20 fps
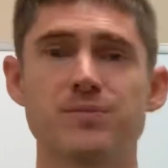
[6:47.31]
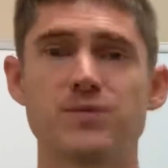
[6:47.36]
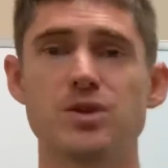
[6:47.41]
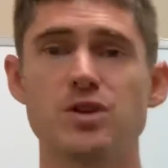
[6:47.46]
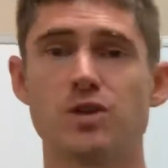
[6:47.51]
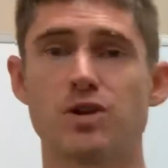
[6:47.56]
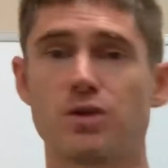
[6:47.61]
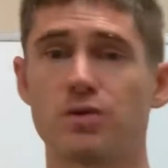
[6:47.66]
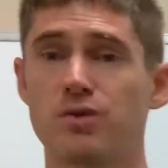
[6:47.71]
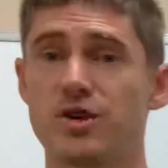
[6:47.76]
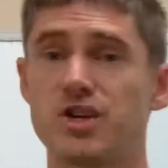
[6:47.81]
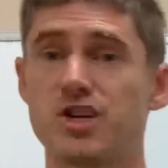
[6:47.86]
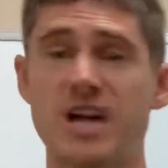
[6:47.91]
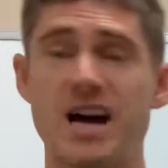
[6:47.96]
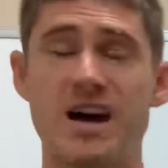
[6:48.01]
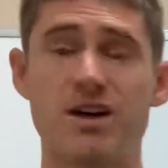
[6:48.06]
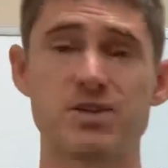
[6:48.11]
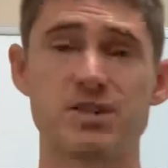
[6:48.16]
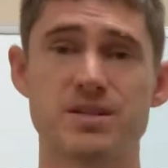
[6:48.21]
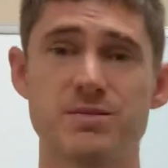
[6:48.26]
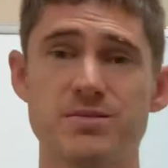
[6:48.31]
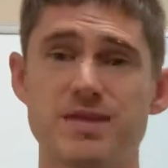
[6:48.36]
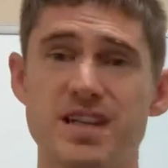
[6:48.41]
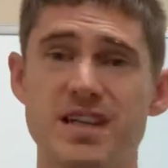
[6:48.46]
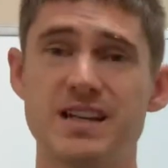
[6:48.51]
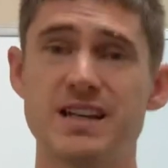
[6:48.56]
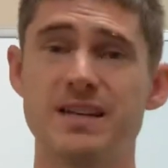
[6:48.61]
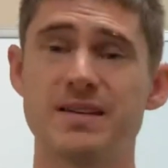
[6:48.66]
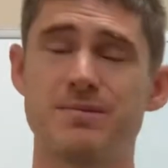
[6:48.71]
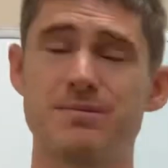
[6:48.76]
You can reach out to
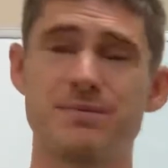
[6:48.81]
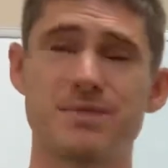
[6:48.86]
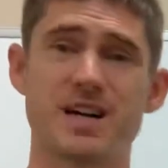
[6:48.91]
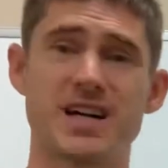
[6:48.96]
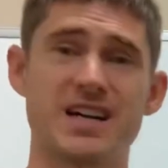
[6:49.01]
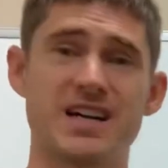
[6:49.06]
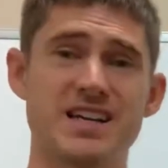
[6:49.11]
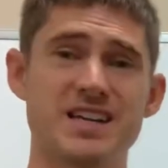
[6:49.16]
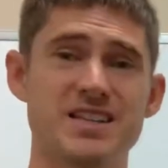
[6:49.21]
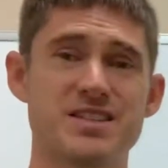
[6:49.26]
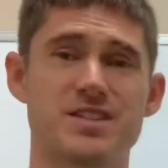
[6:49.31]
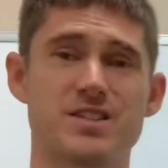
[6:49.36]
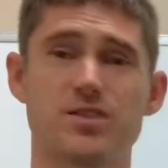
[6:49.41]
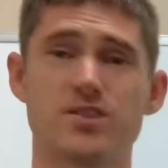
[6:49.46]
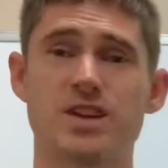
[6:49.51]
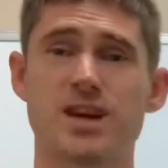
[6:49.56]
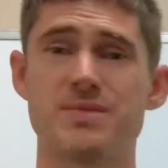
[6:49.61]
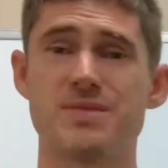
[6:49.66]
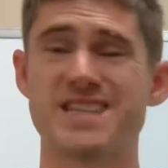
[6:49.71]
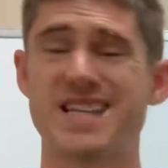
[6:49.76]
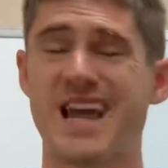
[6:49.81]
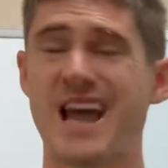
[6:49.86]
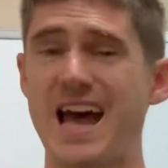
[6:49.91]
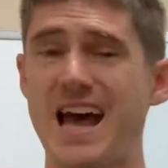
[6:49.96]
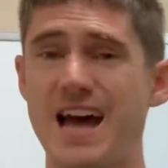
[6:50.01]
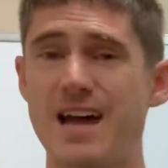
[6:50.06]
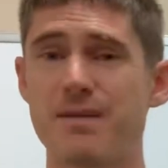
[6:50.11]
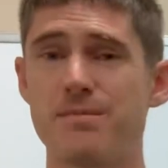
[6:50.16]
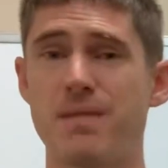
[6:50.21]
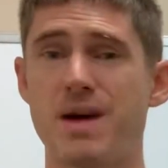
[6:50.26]
me. My Instagram is
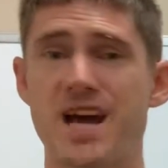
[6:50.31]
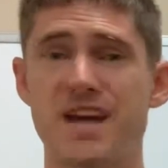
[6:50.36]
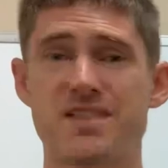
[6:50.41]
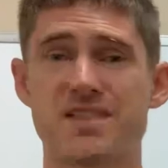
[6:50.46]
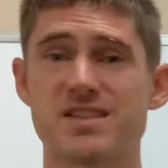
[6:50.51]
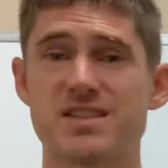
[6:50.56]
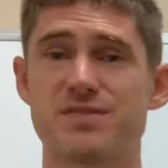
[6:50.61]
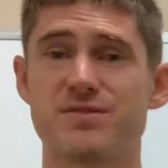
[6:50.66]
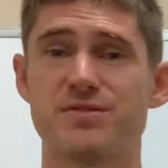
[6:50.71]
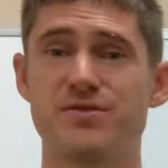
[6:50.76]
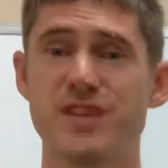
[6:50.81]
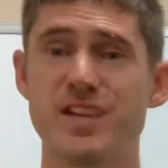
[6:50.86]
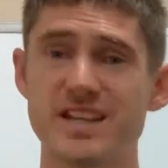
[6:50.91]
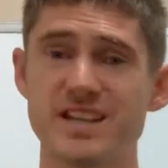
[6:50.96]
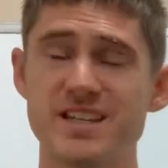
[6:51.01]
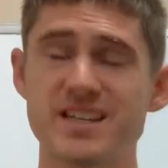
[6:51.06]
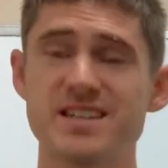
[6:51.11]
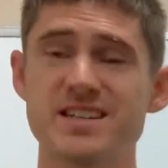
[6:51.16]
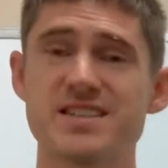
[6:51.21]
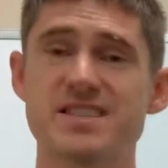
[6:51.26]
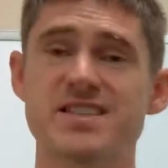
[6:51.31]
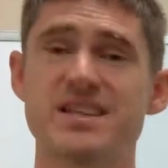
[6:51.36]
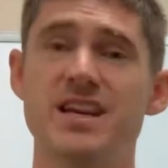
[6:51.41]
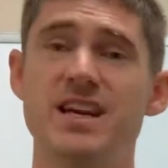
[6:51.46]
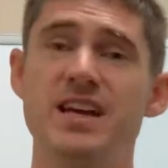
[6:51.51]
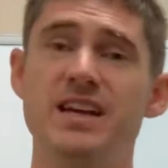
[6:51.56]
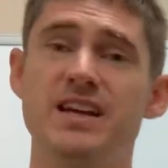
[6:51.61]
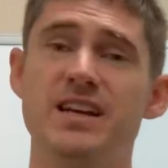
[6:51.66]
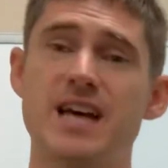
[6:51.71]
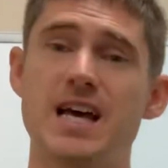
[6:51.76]
@MathasFitness,
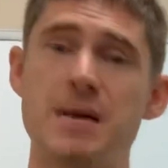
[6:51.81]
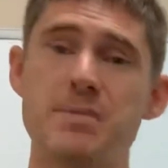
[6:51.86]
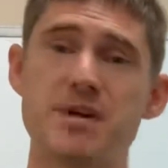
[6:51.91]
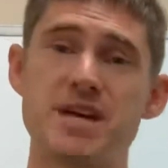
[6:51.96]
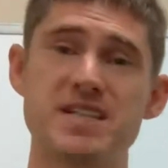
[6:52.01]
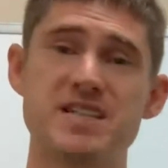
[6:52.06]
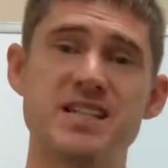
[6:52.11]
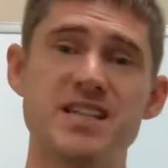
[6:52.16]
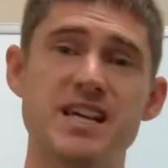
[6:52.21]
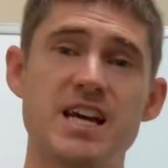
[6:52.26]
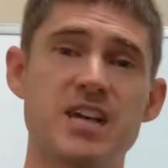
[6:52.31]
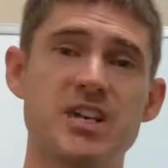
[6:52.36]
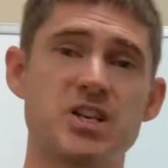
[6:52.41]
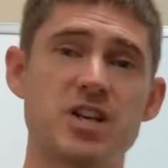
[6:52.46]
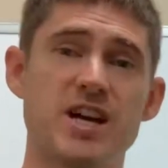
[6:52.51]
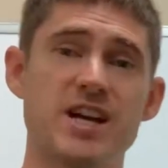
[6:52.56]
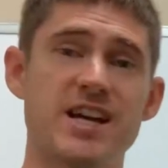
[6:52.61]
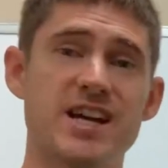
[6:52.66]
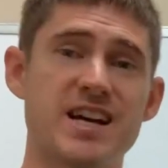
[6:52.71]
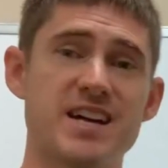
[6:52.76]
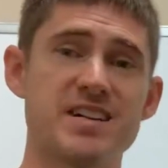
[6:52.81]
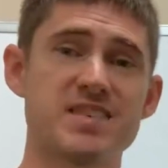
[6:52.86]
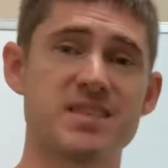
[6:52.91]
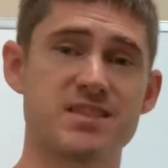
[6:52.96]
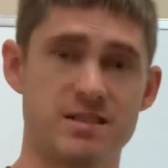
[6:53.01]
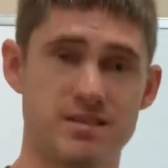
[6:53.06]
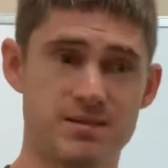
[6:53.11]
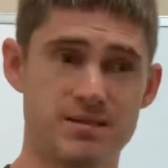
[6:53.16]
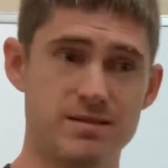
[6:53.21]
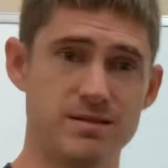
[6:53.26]

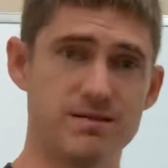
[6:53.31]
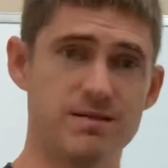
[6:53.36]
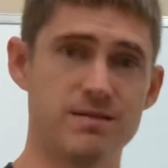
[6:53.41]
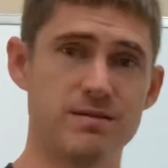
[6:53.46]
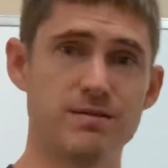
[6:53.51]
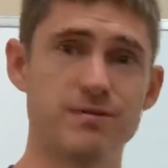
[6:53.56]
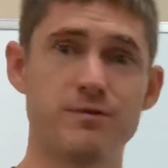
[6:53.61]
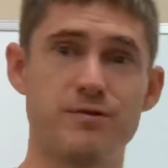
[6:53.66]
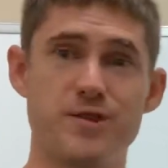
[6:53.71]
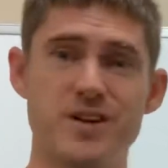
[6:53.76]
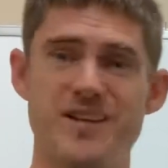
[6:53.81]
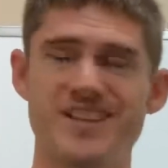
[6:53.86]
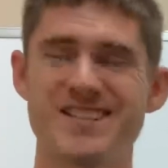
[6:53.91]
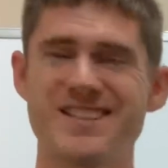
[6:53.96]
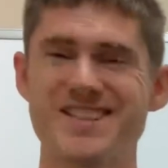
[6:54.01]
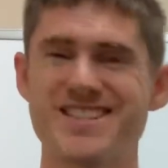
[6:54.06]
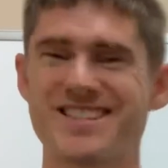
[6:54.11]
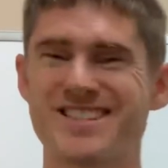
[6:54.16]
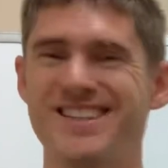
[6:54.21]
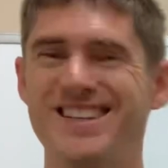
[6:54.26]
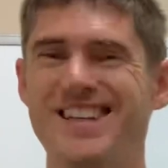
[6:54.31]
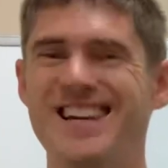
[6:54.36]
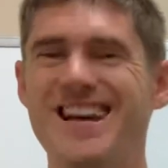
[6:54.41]
MATHAS Fitness.